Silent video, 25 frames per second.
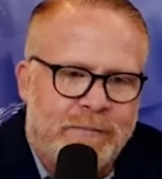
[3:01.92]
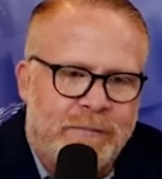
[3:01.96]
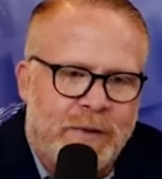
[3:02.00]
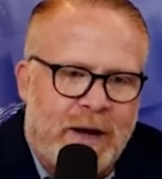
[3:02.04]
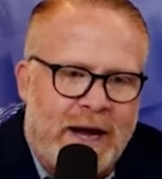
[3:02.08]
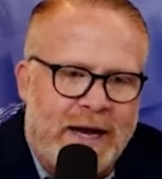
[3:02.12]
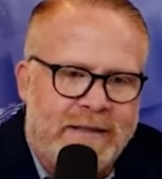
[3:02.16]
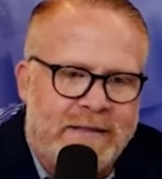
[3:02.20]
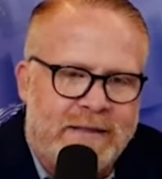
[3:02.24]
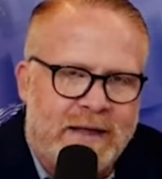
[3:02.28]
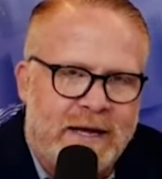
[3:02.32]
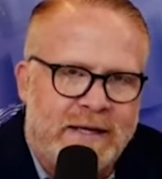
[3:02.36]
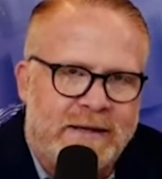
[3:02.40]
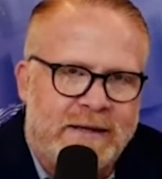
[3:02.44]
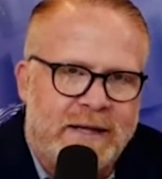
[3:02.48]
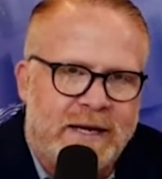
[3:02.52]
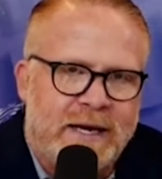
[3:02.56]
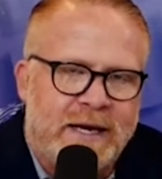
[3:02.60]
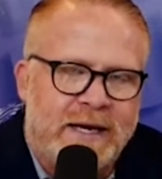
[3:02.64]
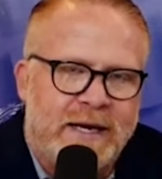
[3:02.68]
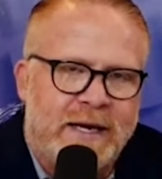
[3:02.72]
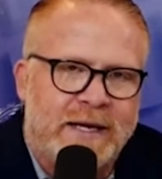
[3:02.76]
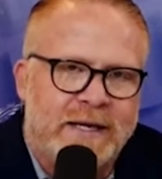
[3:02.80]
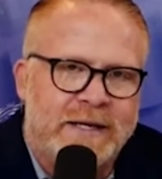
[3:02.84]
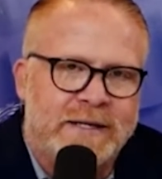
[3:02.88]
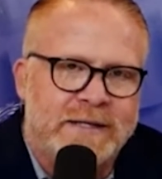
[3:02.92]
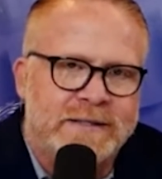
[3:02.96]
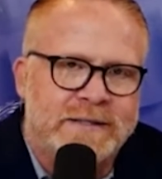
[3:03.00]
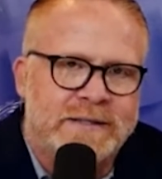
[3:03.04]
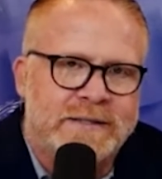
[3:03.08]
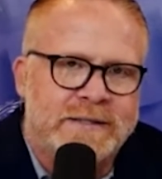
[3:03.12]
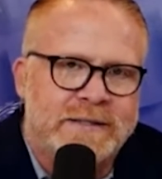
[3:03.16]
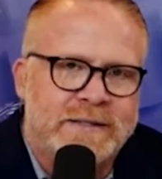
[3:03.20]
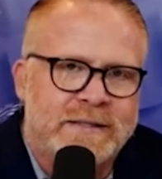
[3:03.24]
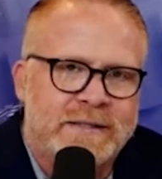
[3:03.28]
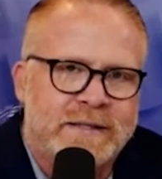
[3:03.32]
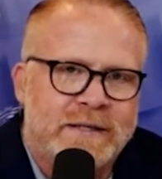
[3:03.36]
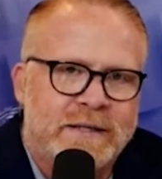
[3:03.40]
think that it
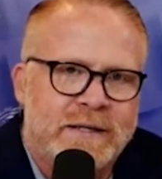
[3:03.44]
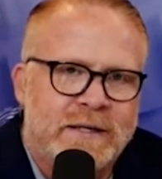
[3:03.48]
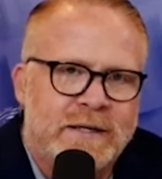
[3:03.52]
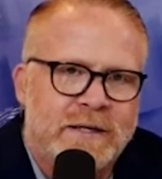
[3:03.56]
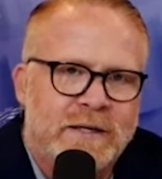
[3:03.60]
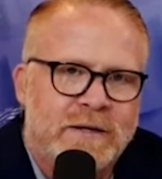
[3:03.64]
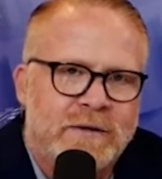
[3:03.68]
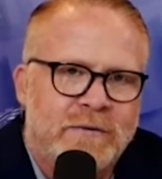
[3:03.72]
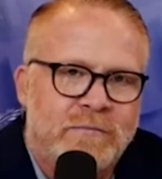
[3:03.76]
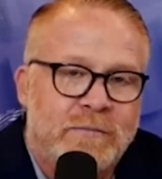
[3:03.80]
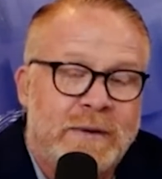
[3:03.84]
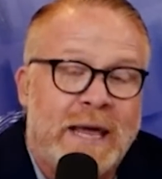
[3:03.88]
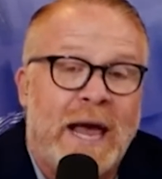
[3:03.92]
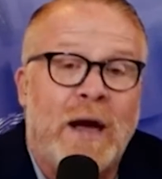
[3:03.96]
is, count